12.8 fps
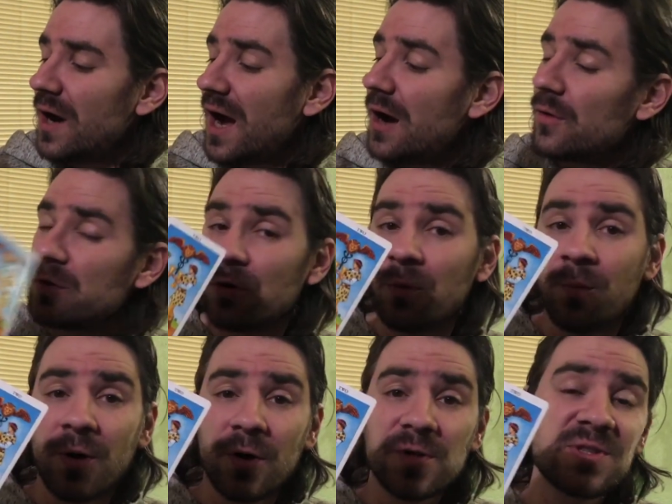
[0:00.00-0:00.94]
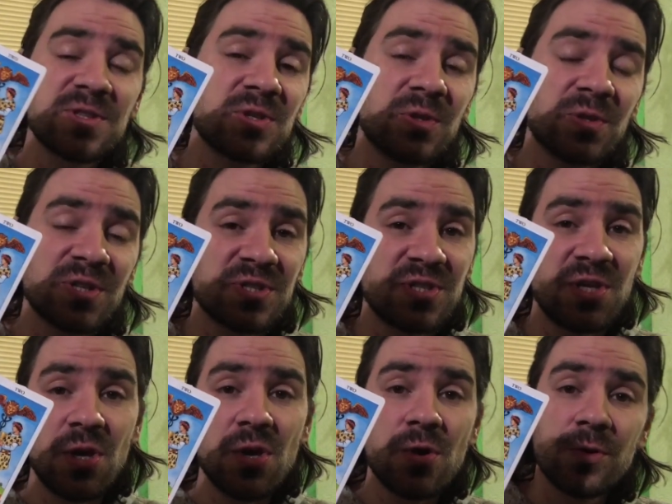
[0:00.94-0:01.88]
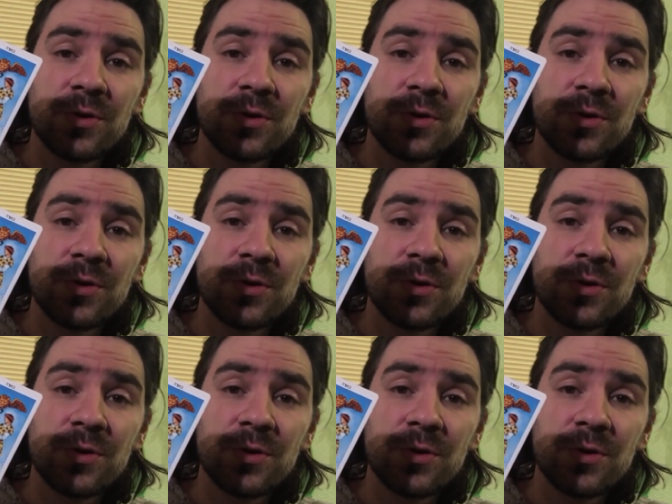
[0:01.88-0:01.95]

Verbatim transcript: how your boss is gonna see you,